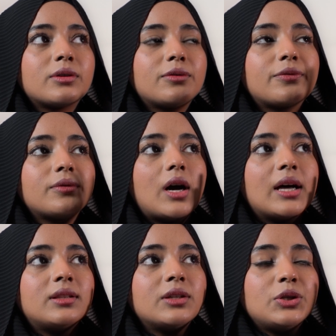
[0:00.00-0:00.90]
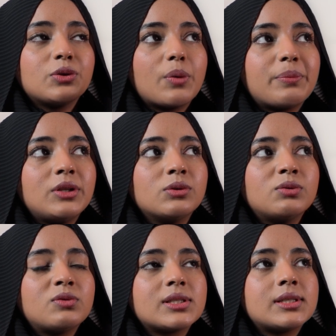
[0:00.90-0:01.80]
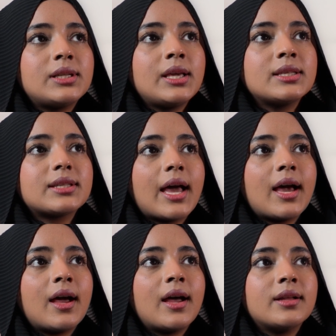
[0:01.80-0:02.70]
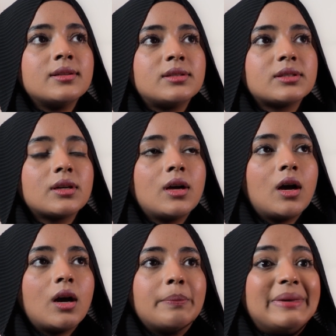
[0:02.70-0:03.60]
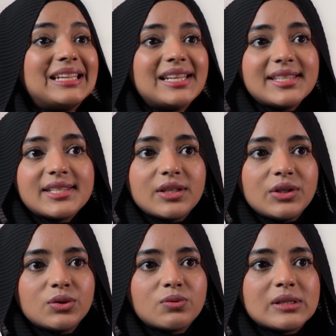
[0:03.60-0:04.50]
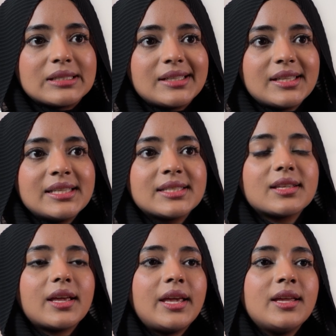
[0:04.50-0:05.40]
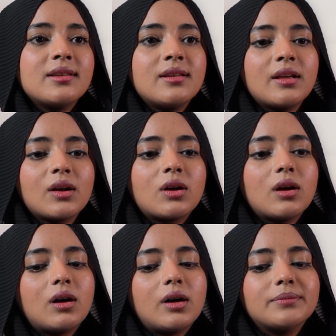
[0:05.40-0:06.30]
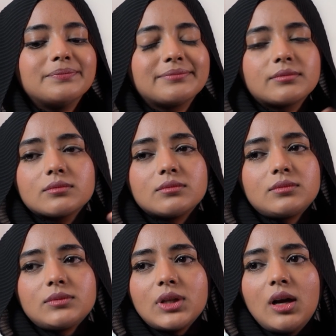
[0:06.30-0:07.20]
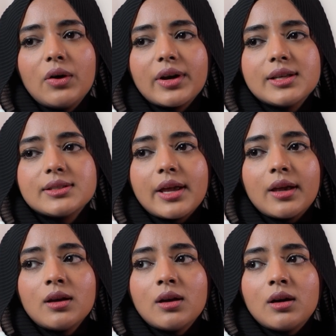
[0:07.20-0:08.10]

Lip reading: of other European universities and Middle Eastern universities in how can I say,